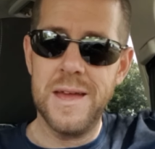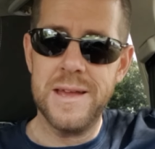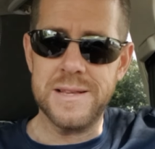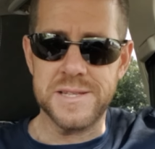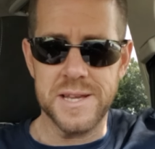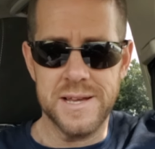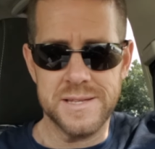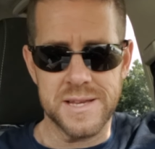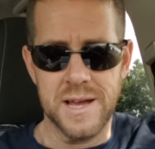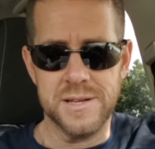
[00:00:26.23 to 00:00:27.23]
He
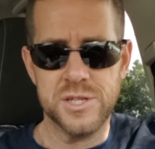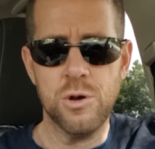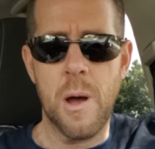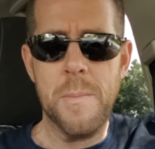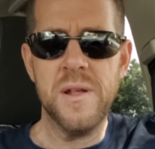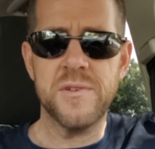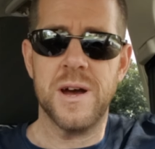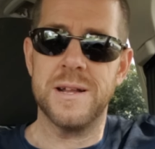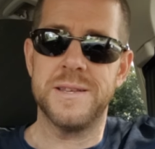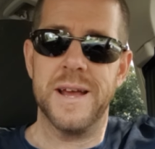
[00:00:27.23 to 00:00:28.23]
says, so a bit of
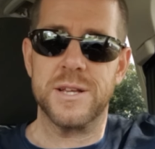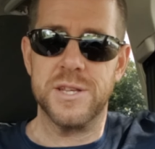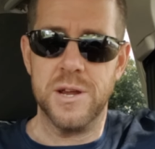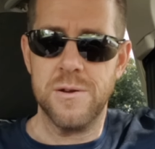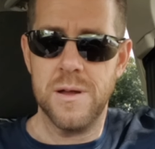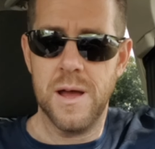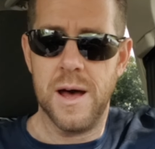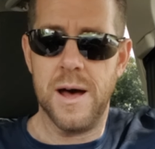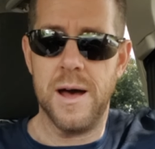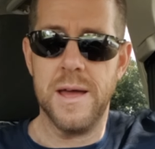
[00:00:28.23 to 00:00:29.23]
context here.
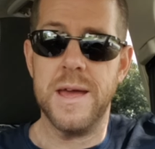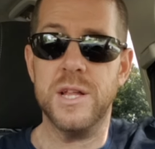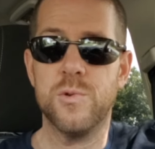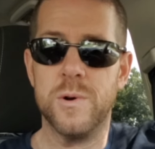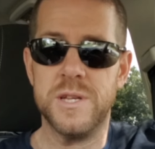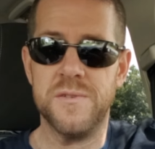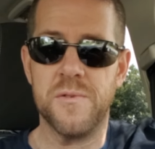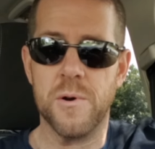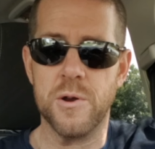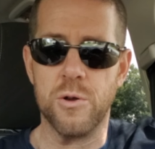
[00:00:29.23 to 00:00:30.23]
I, a
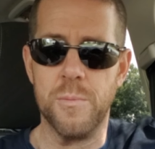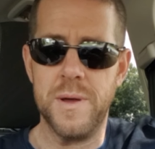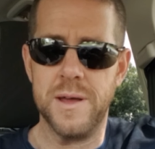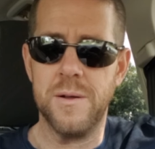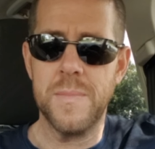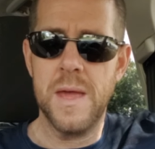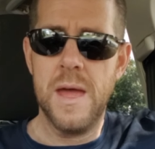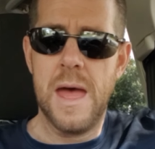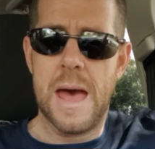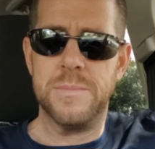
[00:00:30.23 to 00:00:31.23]
24-year-old male,
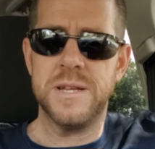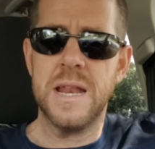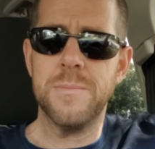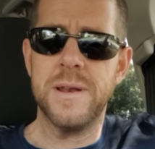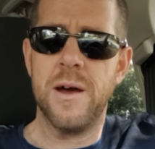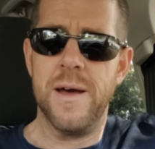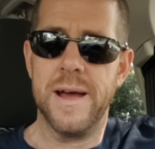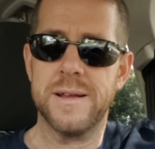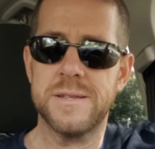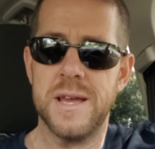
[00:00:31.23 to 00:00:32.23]
have been dating my now
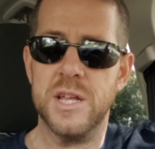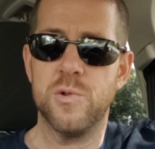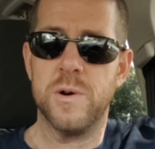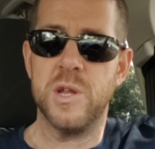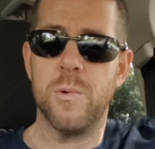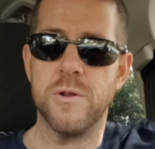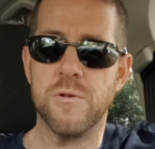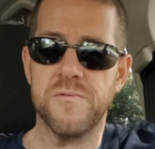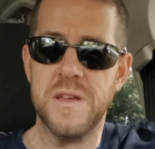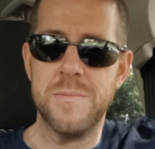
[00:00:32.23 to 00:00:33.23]
ex, a
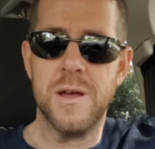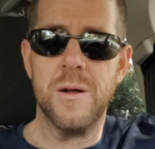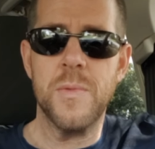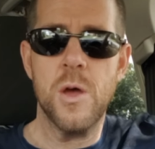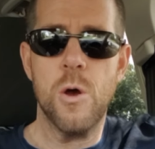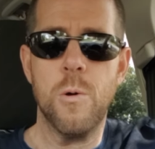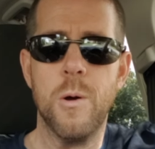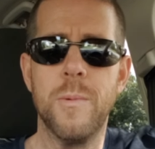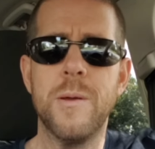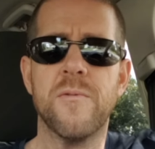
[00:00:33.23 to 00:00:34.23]
21-year-old female, who
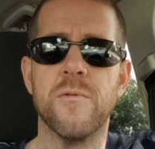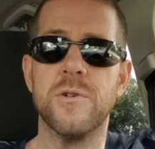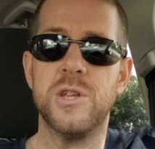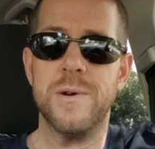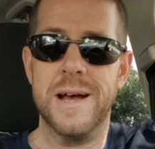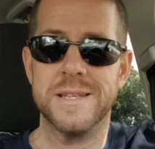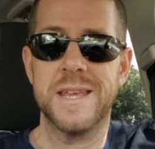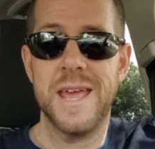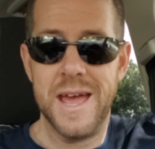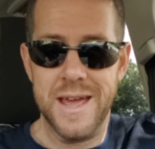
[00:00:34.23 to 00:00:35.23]
will be referred to as
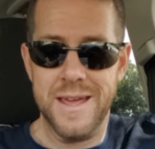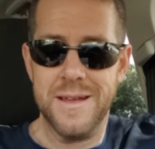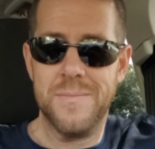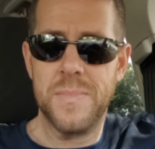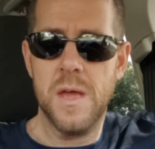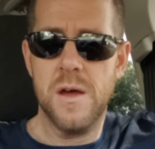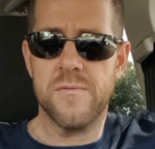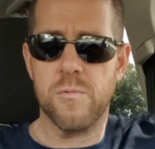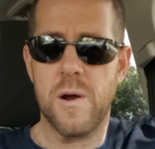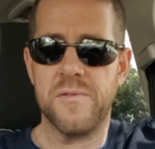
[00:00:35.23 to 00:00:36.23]
K,
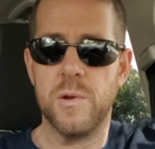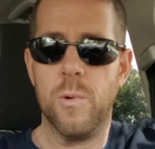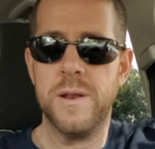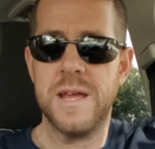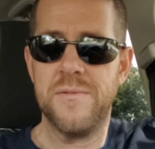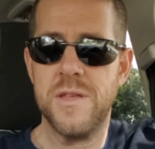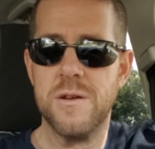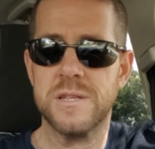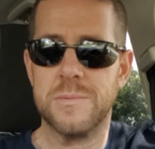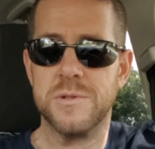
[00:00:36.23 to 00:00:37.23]
for roughly 1.5
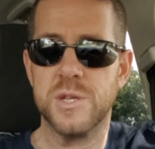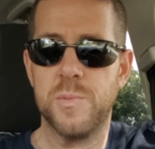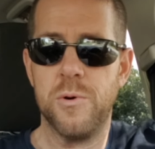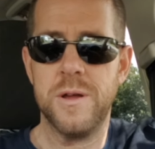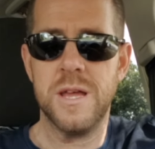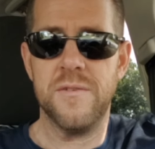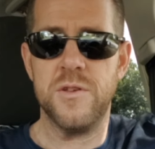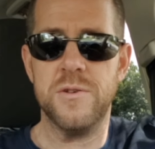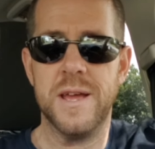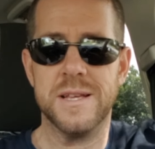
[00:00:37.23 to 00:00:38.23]
years up to this point a
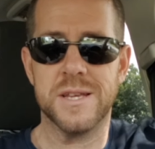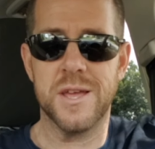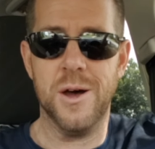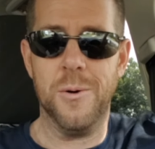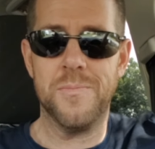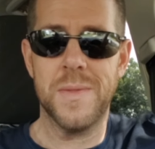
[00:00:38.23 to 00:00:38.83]
few days ago.